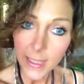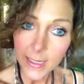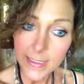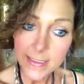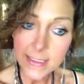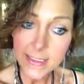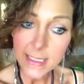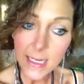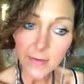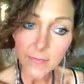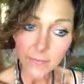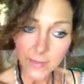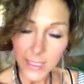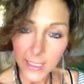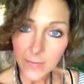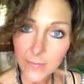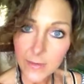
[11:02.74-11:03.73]
and instead of
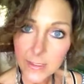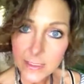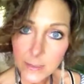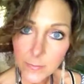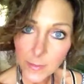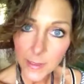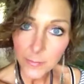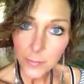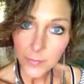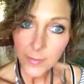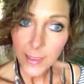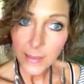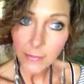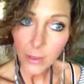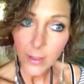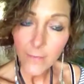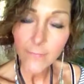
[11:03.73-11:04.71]
giving to people they
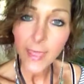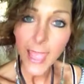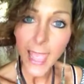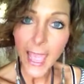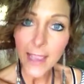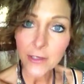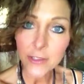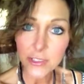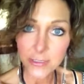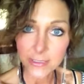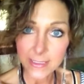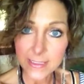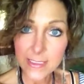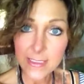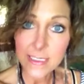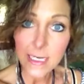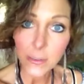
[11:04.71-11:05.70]
love, they actually
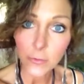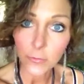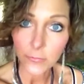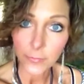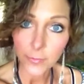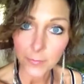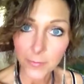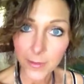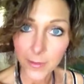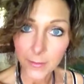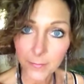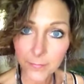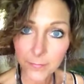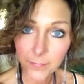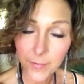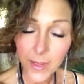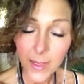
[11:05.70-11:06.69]
steal from them.
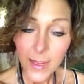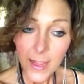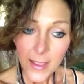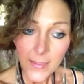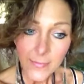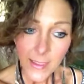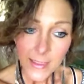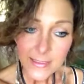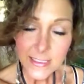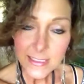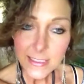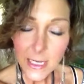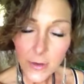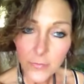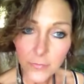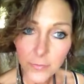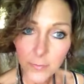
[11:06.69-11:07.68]
They
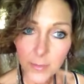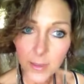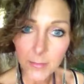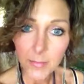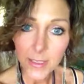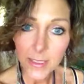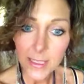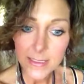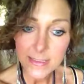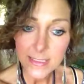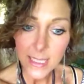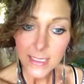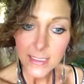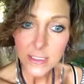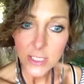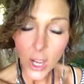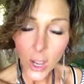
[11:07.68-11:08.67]
steal from them because they
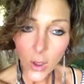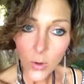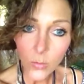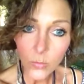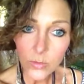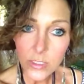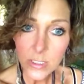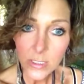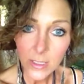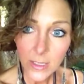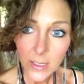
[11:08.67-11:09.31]
don't